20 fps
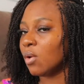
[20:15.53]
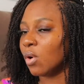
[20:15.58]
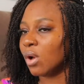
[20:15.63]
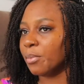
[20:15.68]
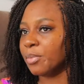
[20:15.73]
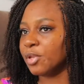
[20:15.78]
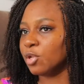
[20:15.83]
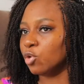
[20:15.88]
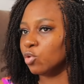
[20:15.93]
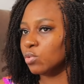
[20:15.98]
A
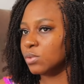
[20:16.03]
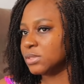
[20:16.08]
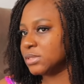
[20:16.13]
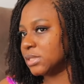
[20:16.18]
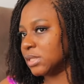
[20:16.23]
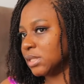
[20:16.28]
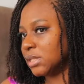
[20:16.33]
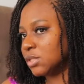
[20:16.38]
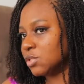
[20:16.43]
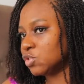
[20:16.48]
bit
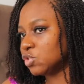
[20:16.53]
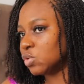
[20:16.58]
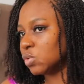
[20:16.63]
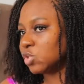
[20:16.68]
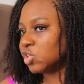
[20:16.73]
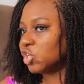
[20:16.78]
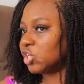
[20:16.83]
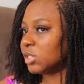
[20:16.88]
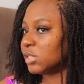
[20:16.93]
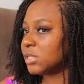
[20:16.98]
loosened, so
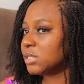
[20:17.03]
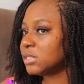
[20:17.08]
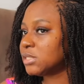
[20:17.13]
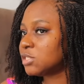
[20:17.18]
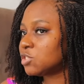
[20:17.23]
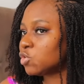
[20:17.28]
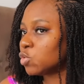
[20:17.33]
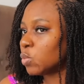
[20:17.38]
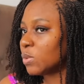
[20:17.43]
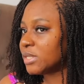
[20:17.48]
she didn't
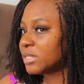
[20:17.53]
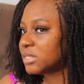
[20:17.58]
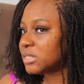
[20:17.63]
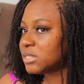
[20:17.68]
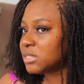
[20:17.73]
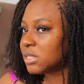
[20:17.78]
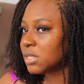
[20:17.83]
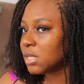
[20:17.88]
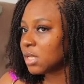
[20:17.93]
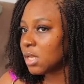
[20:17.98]

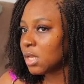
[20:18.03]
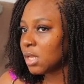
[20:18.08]
twist